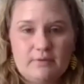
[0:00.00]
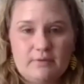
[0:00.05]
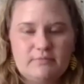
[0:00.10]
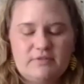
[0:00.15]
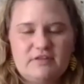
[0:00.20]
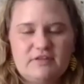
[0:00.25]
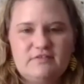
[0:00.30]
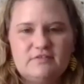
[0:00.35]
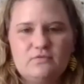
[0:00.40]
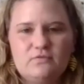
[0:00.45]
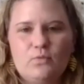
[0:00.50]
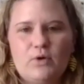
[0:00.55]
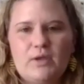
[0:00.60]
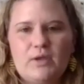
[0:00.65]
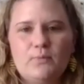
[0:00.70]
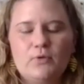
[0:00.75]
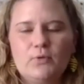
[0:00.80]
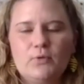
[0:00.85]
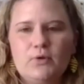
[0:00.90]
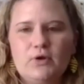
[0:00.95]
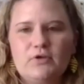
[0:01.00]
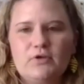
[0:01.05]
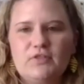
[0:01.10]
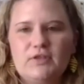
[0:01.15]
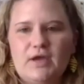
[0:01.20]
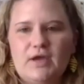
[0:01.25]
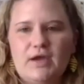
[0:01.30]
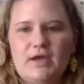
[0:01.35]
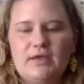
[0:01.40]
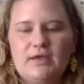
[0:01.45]
This is way more work than
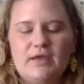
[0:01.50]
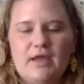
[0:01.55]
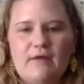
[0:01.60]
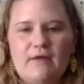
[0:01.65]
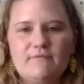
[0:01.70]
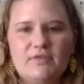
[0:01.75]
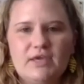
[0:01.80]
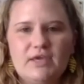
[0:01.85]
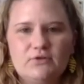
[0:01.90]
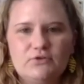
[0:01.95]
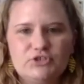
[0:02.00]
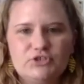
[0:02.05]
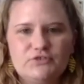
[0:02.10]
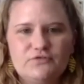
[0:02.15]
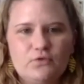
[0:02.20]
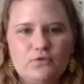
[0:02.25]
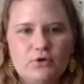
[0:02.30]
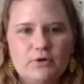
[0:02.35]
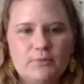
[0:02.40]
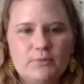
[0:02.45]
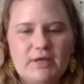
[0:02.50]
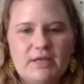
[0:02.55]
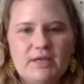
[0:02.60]
I have the energy for, but